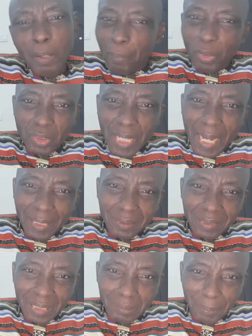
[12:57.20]
But
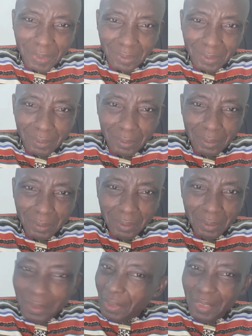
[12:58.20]
ask that person,
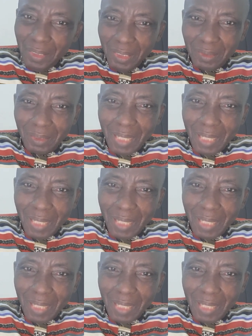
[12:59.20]
in his